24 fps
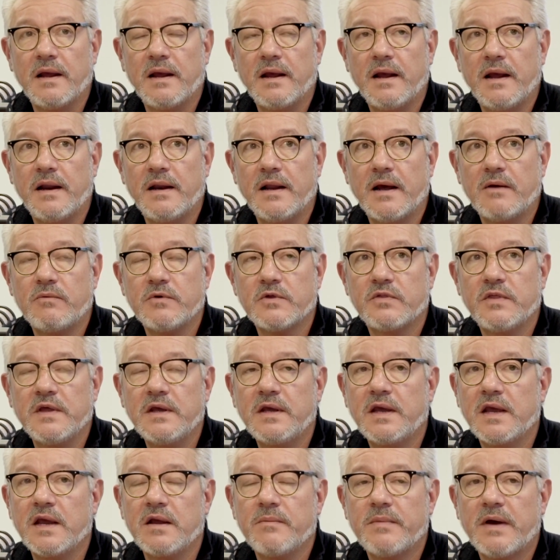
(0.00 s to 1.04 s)
I was
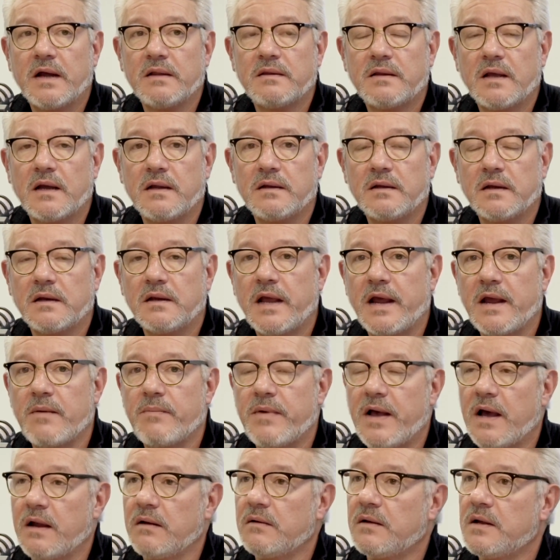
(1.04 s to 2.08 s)
thinking about that the other day,
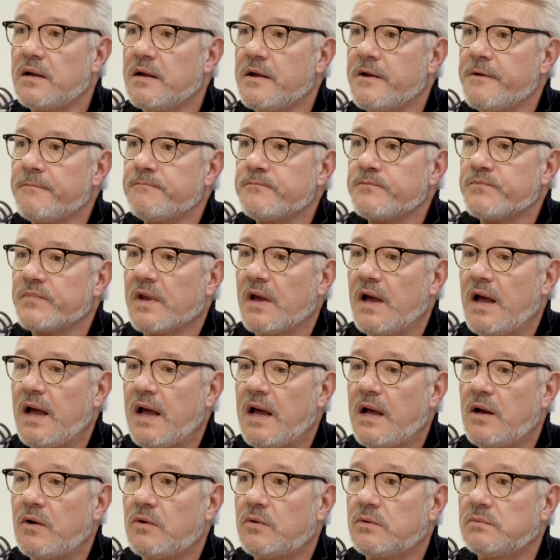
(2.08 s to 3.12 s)
about
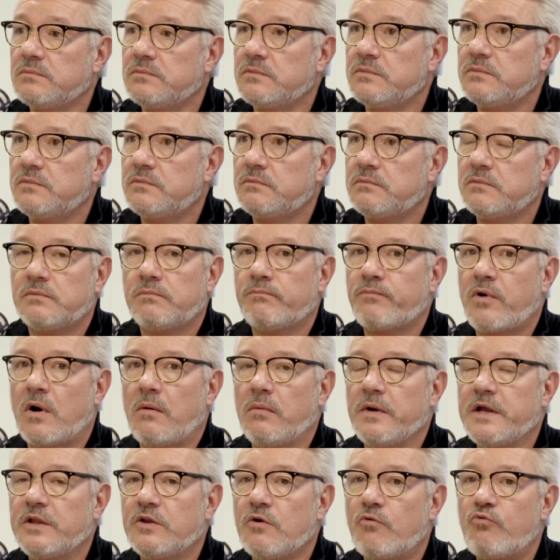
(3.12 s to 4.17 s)
how
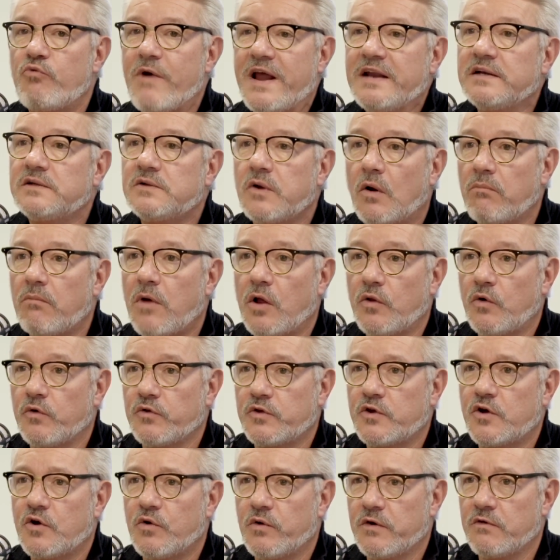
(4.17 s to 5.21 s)
probably the rental
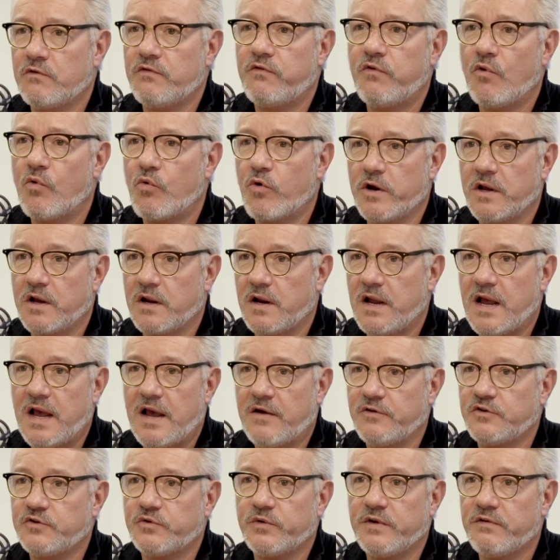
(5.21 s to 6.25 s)
models going forward are going to
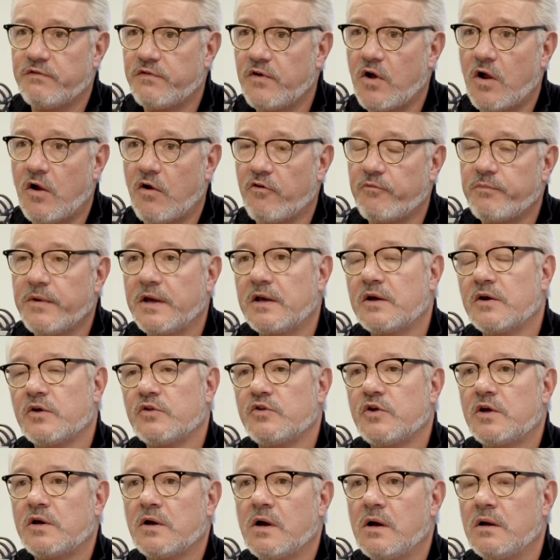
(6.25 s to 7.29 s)
have to evolve,
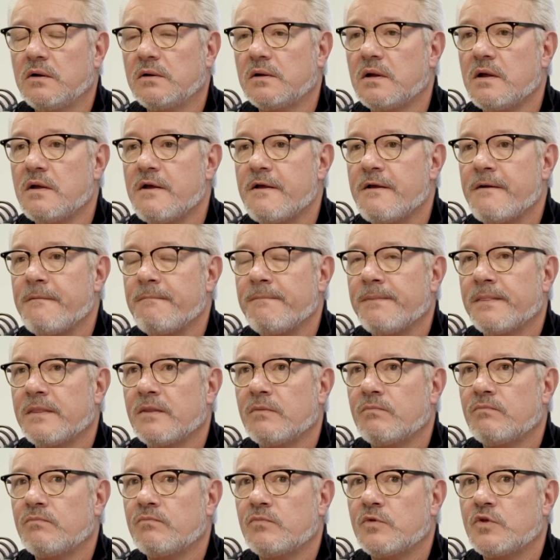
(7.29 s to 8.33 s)
because you can't
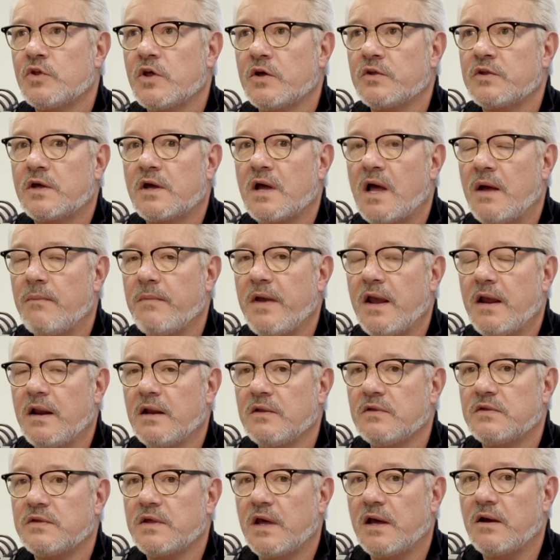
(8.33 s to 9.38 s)
just come in
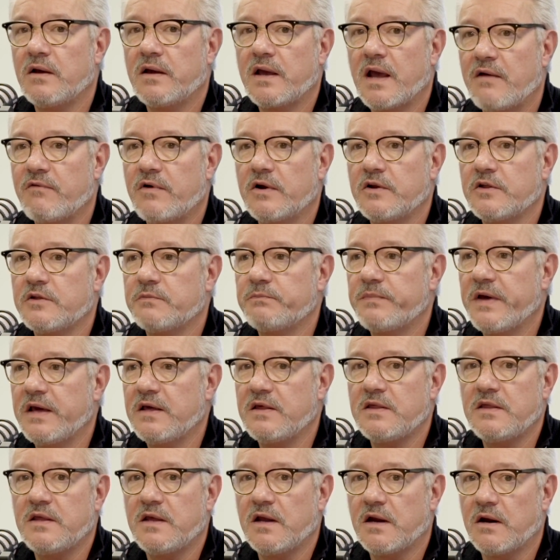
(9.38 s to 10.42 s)
and say, okay, I've got a
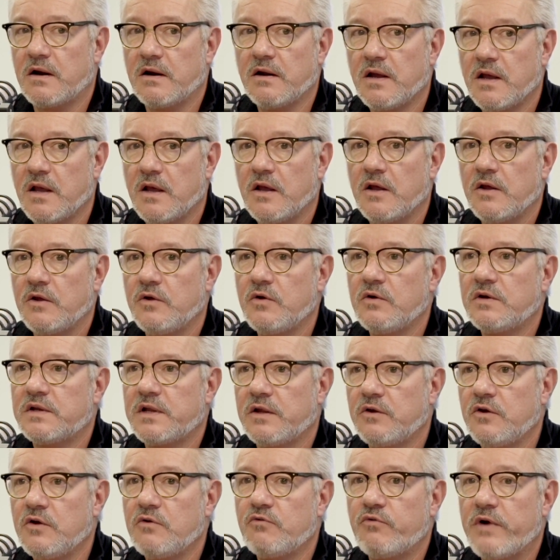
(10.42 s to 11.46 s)
space here,
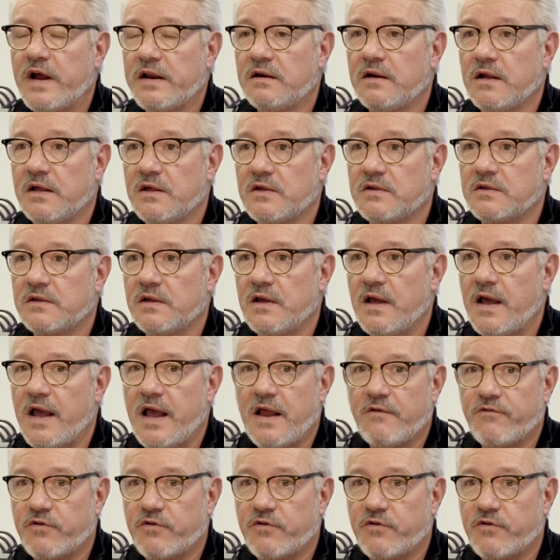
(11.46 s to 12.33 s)
you rent this, and